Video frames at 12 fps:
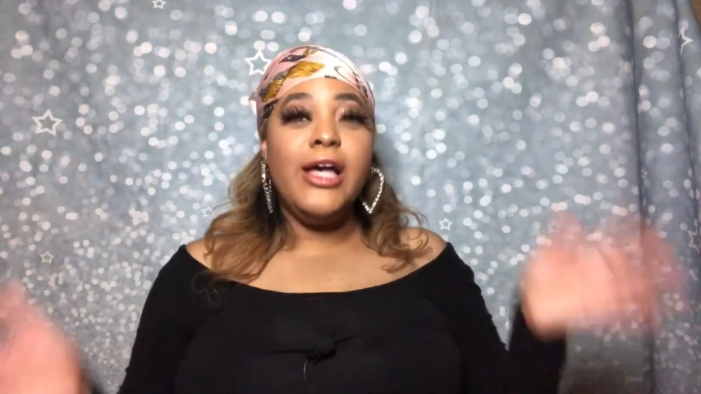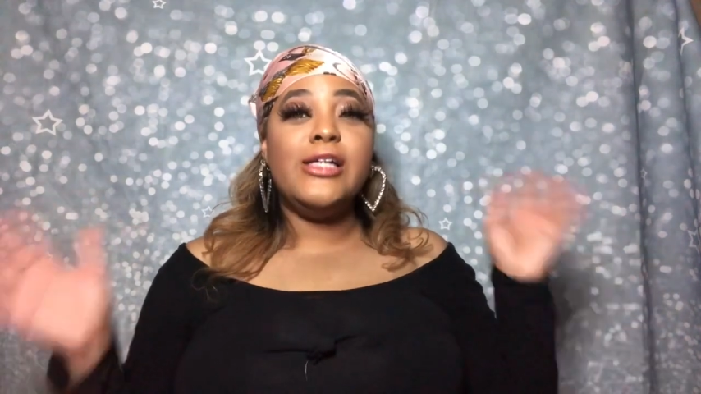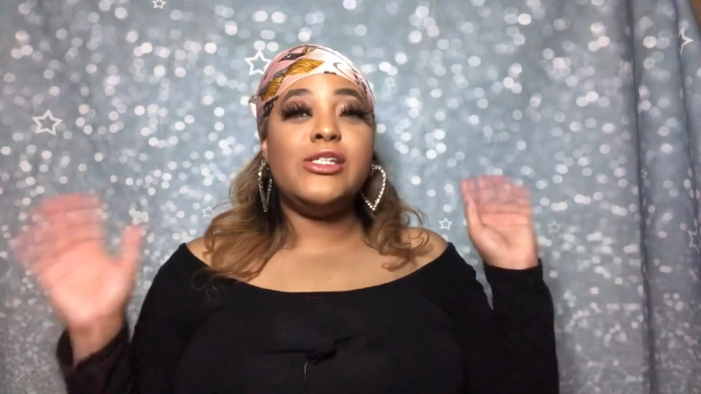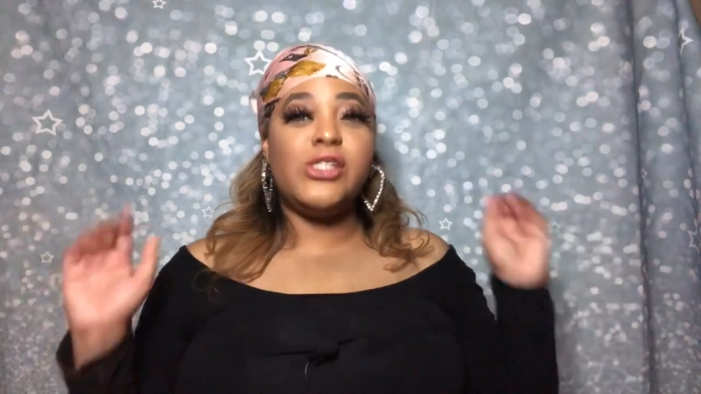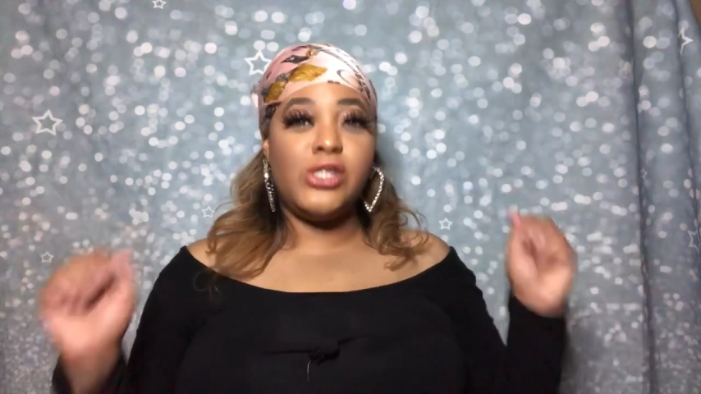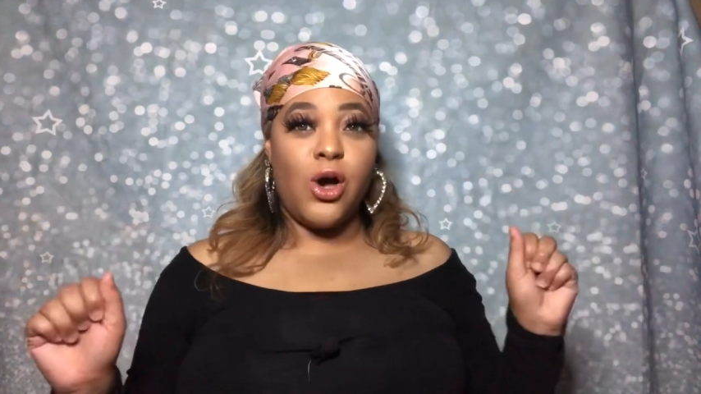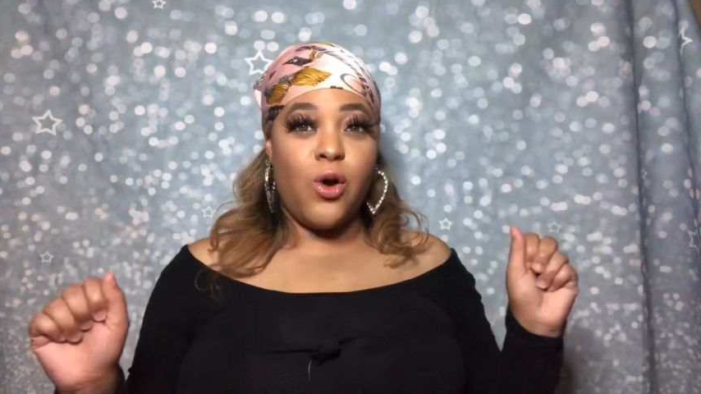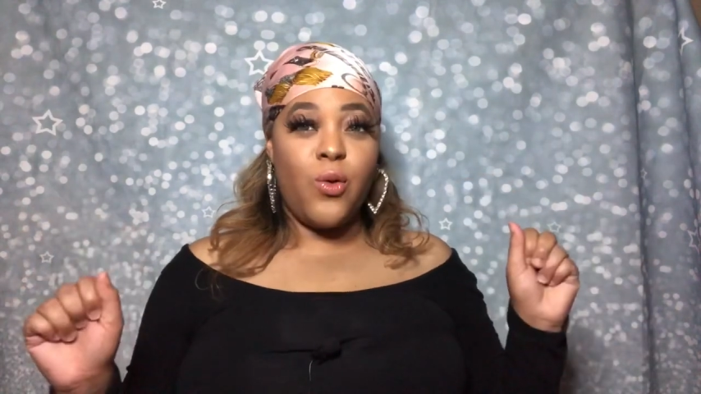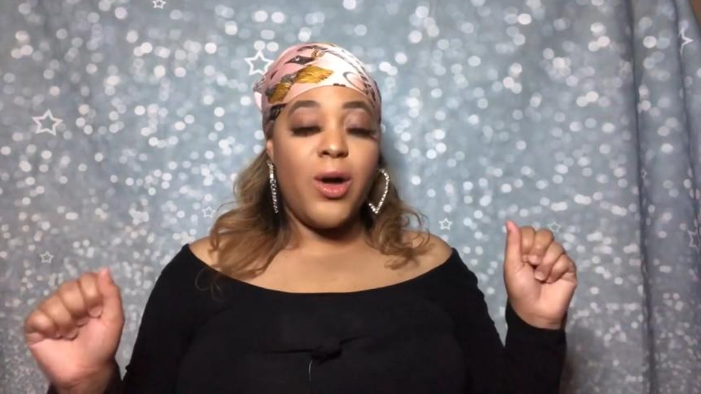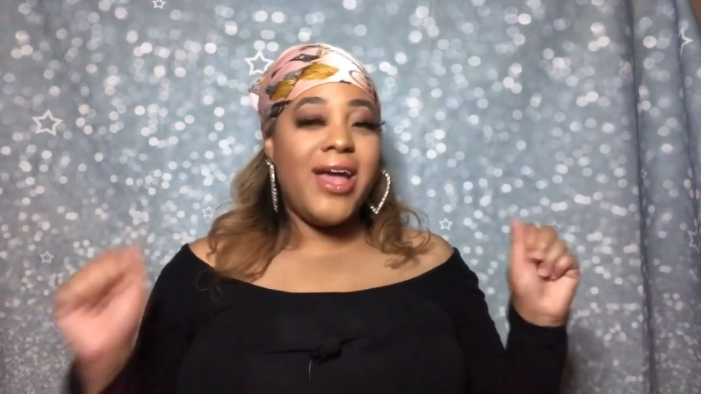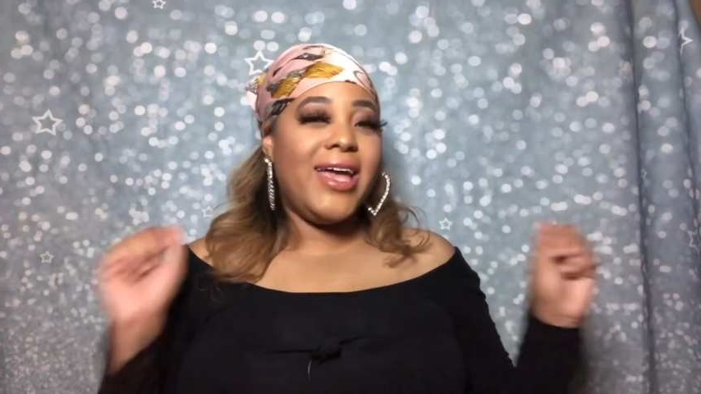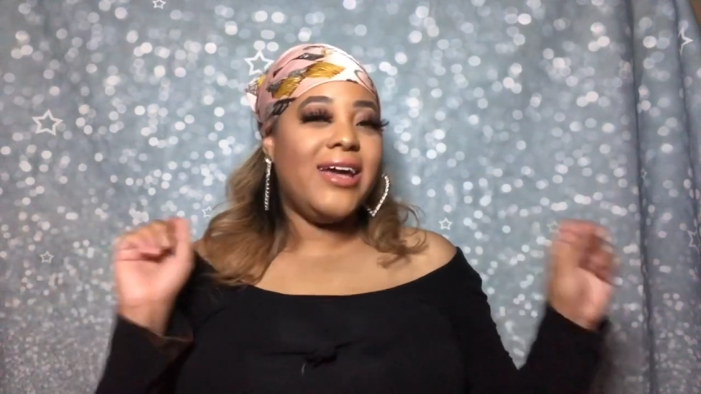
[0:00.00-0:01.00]

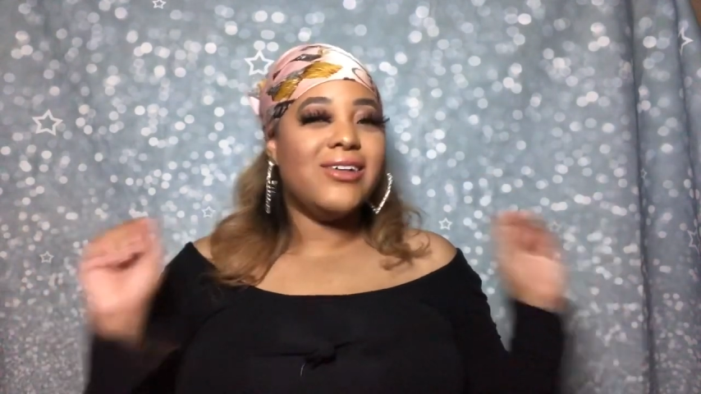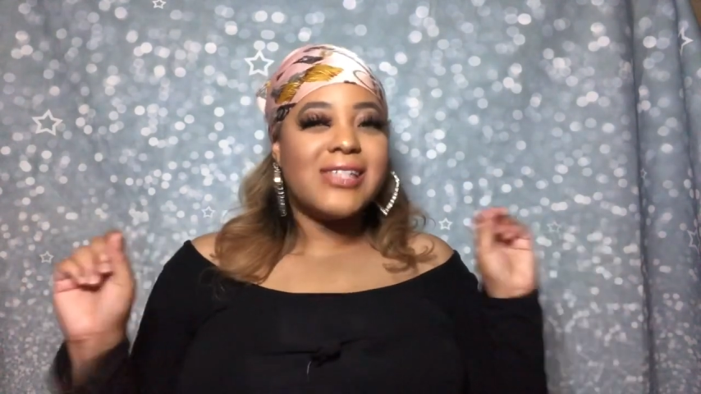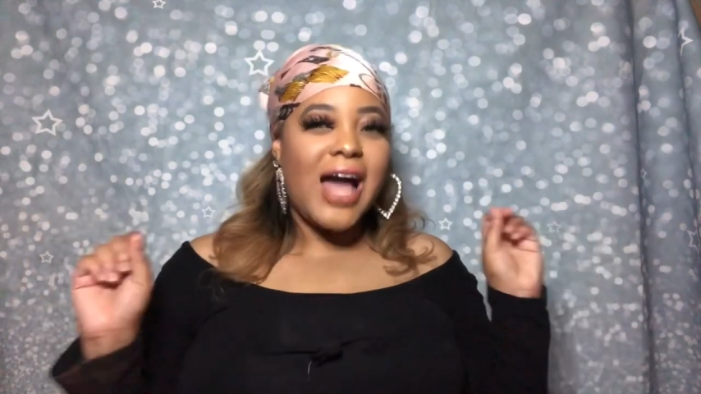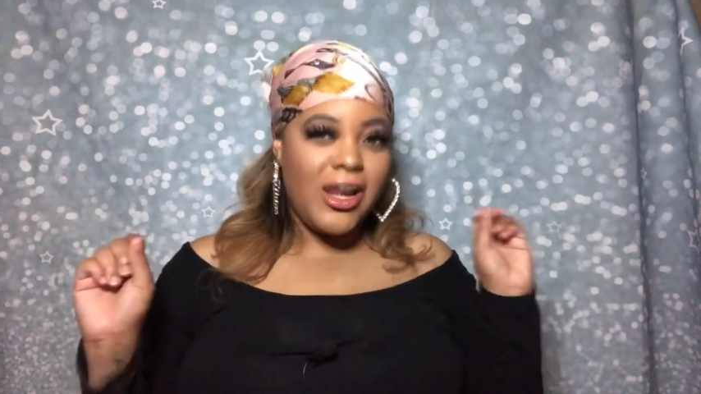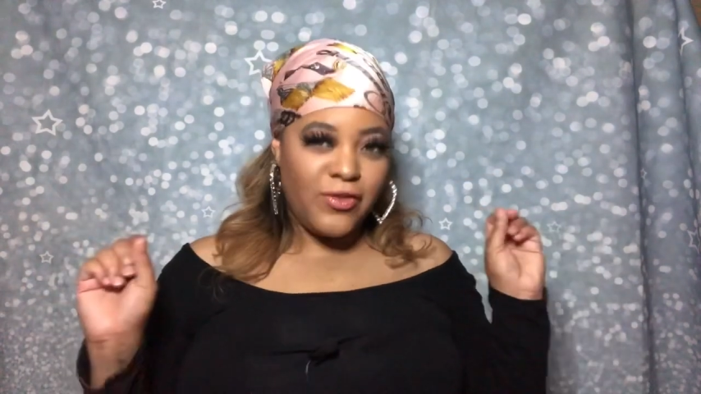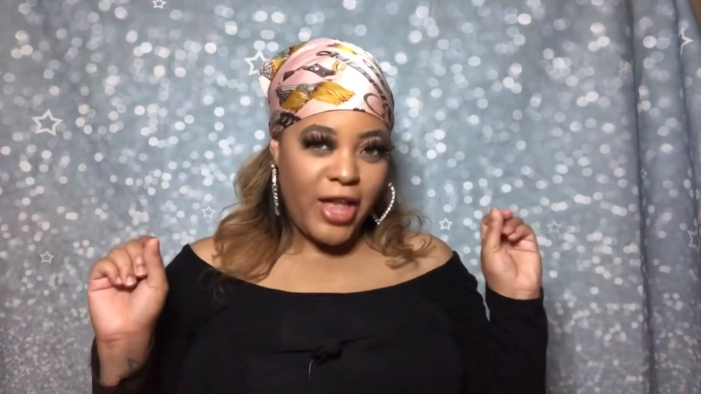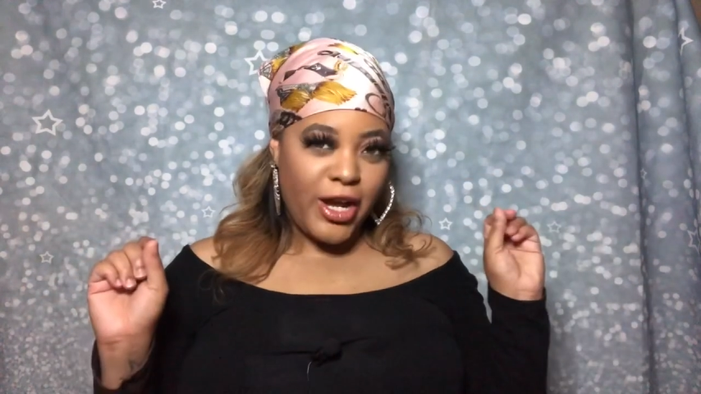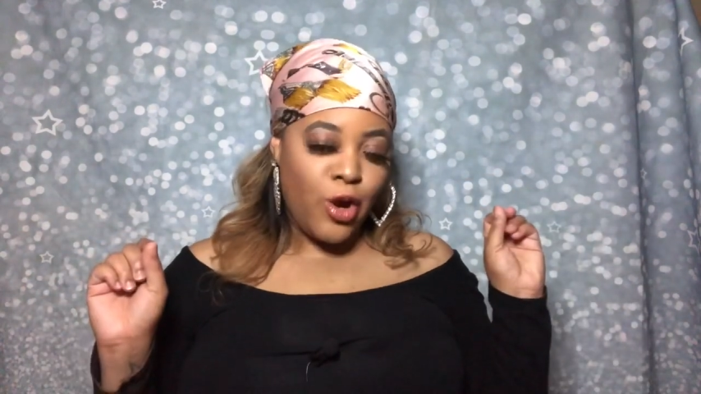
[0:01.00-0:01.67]
So here's kind of like